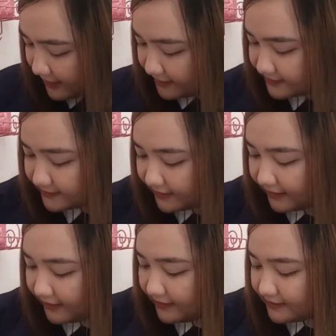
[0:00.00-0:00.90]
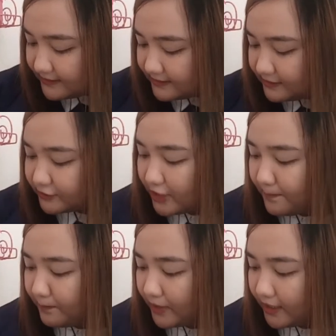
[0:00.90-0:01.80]
next is,
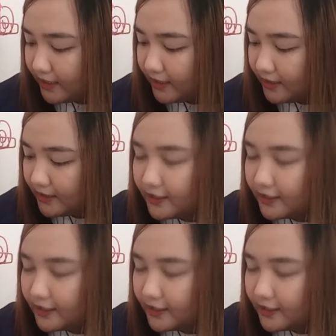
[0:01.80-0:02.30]
syempre,